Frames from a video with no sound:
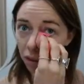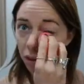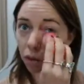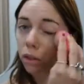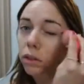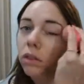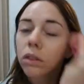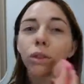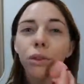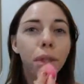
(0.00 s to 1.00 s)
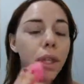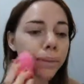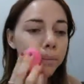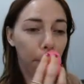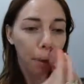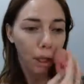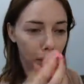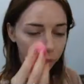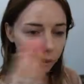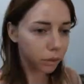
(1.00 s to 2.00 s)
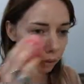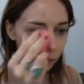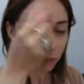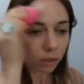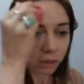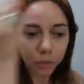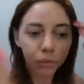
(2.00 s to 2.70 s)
No one is speaking in this clip.